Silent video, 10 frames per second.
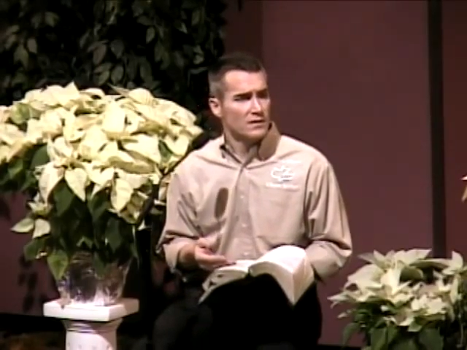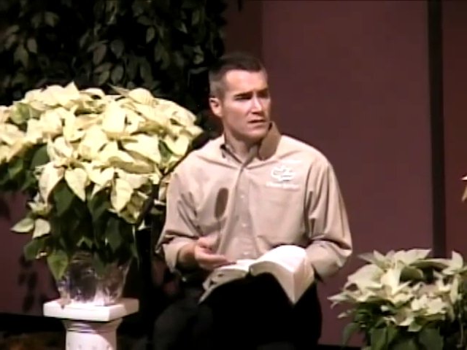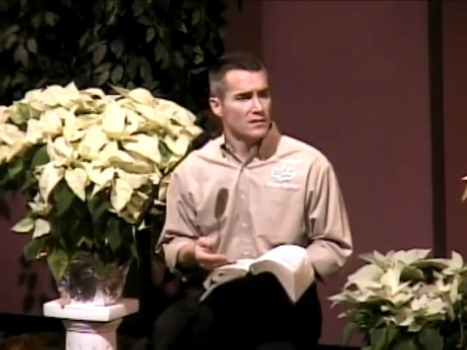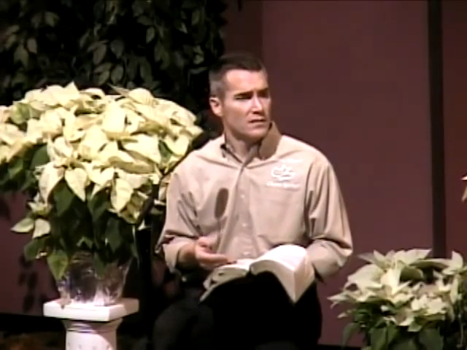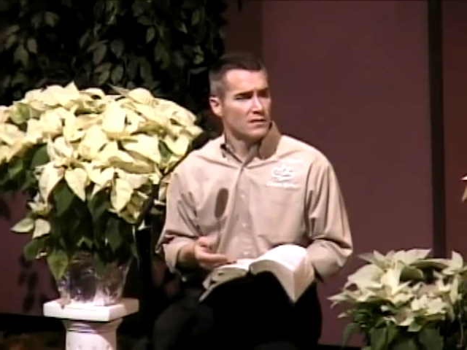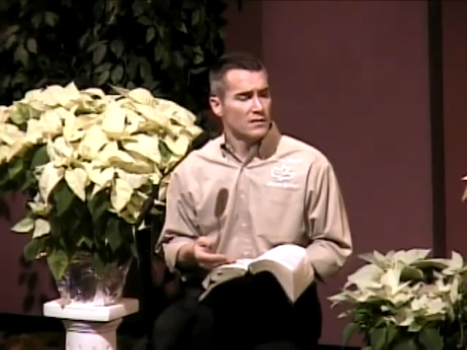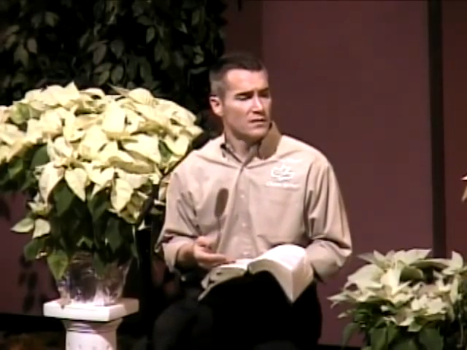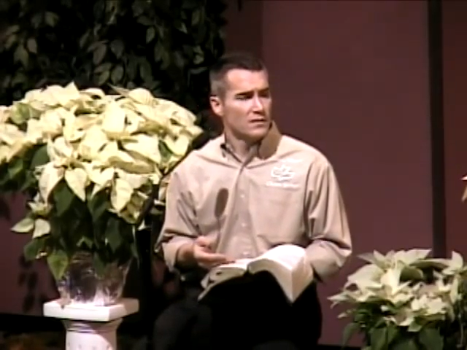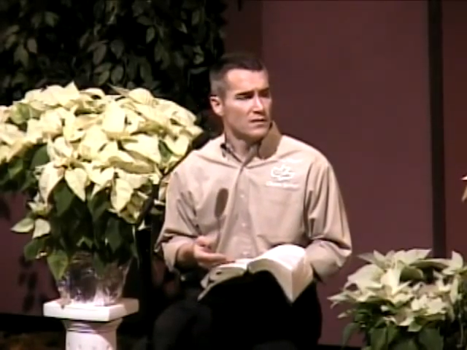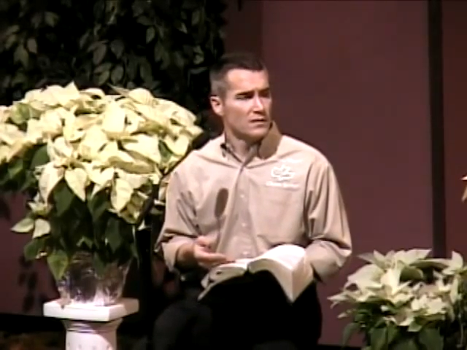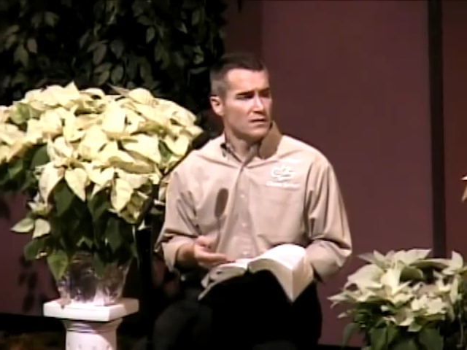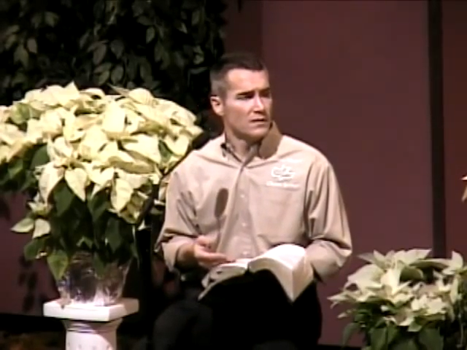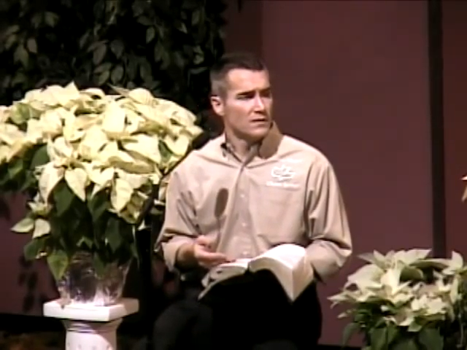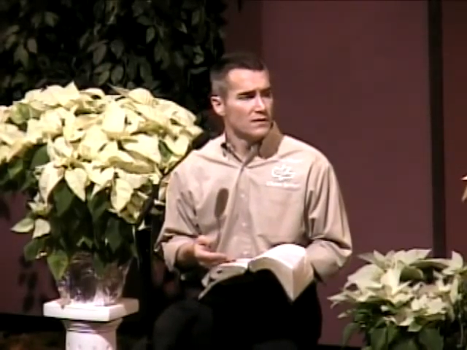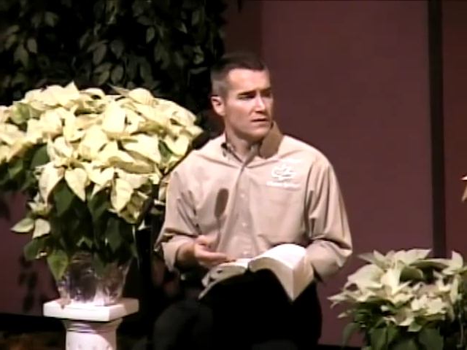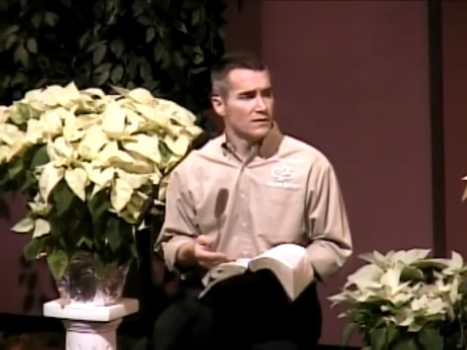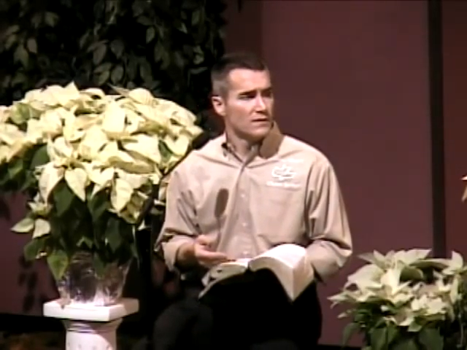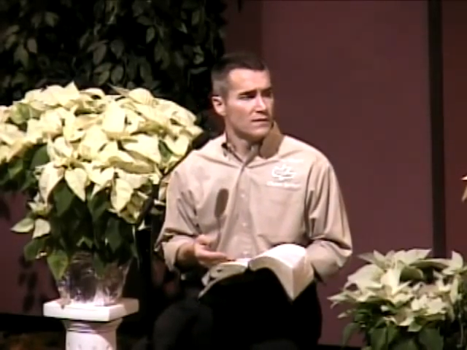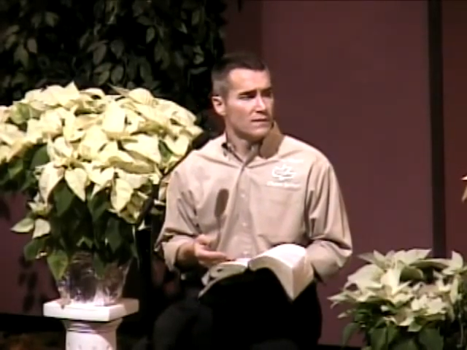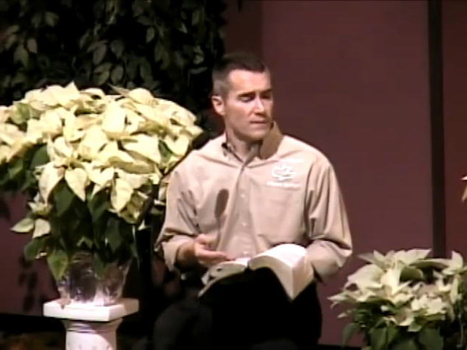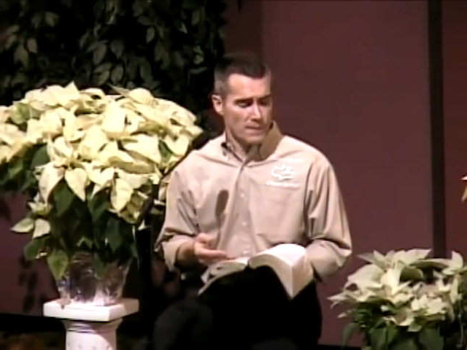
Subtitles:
(silence)